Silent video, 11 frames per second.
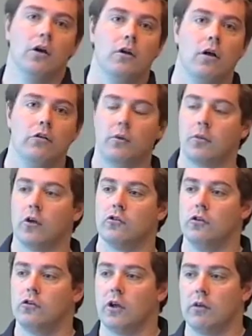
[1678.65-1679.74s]
You know, some of those
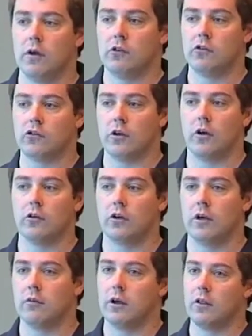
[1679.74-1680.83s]
new T Vs you see on
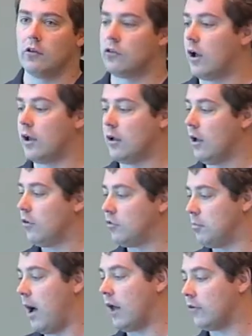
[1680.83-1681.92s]
T V, they're saying
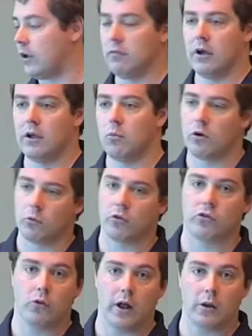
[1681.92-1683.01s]
smart T V. What, what's
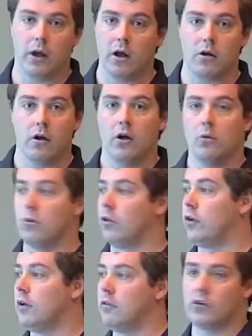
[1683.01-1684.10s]
all that about? Well, the
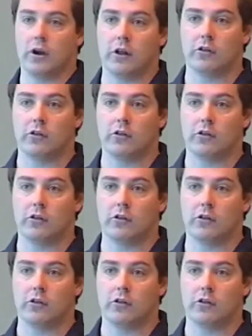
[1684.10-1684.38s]
T V's connected